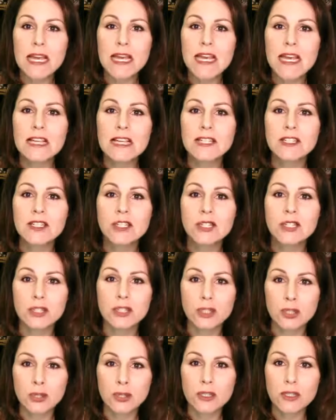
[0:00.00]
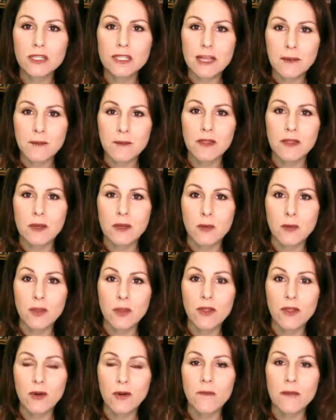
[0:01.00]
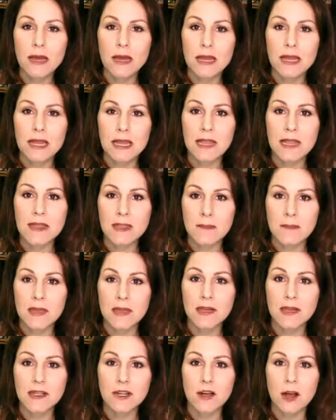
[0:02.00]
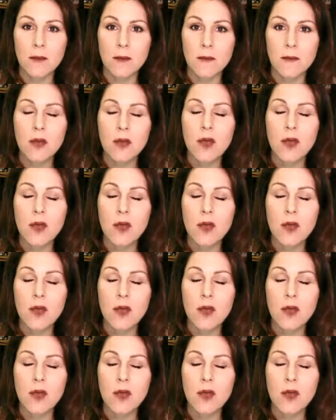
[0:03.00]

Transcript: is to do something with your money in the meantime.